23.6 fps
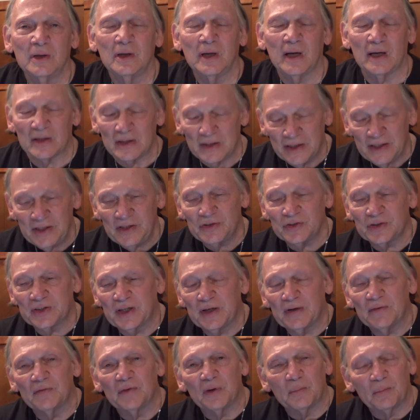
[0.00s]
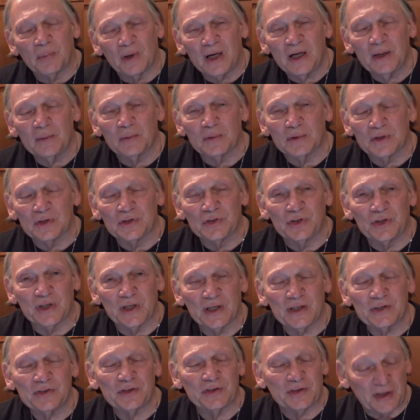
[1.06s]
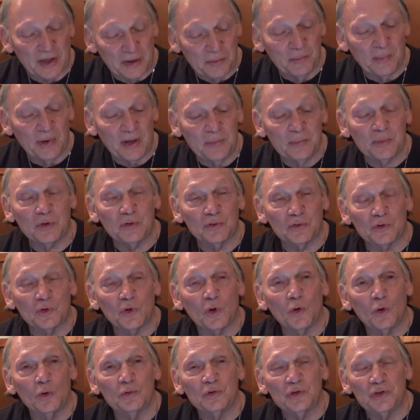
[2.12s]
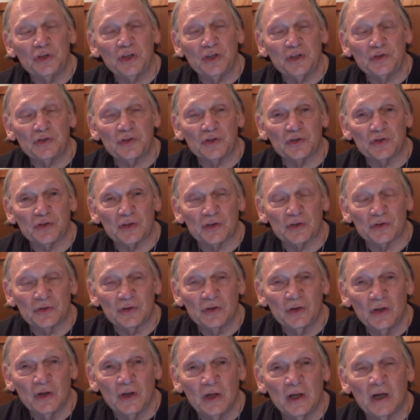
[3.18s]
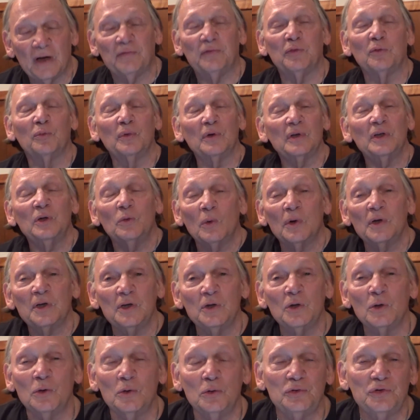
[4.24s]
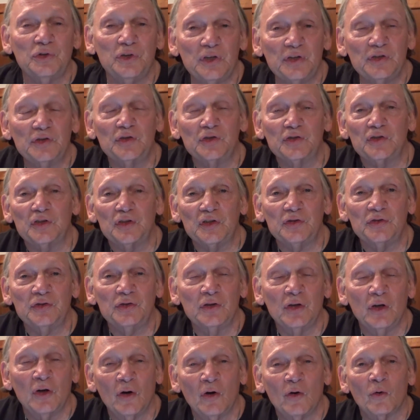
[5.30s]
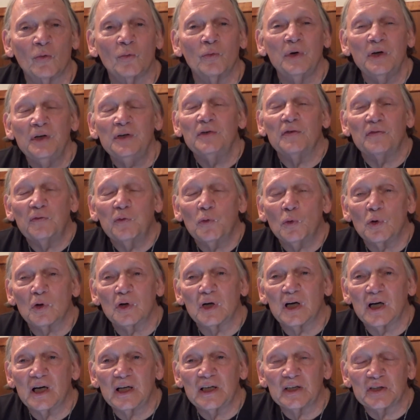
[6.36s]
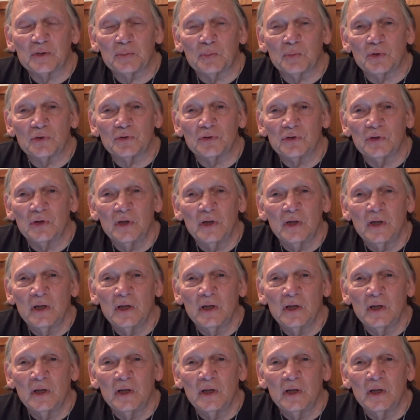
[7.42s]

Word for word: At least give the Bible a chance, then maybe you'll know who Jesus is. If you really want to know who Jesus is, read the four Gospels.